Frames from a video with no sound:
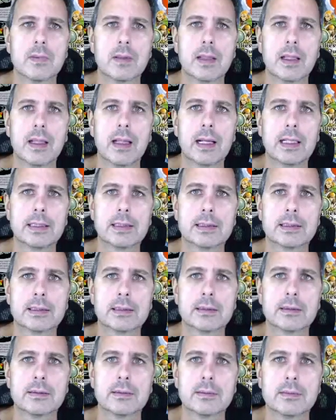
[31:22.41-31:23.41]
Nice.
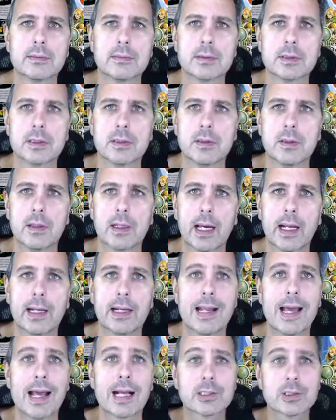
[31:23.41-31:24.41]
So I got
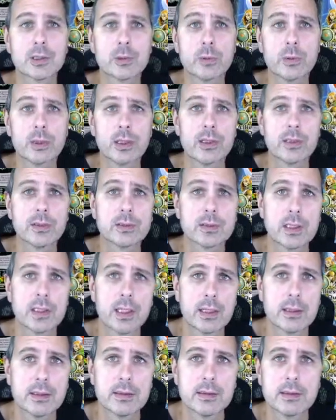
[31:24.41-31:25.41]
an extra one of those
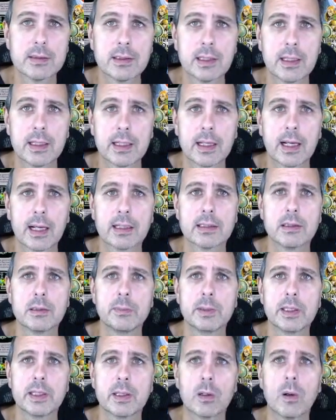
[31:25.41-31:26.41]
now, and I got a little
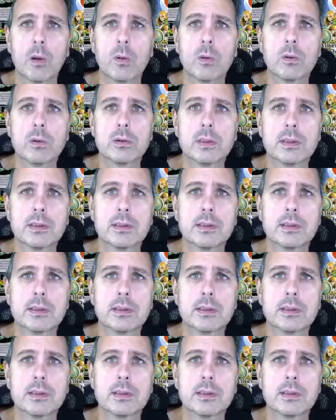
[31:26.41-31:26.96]
bit of gold.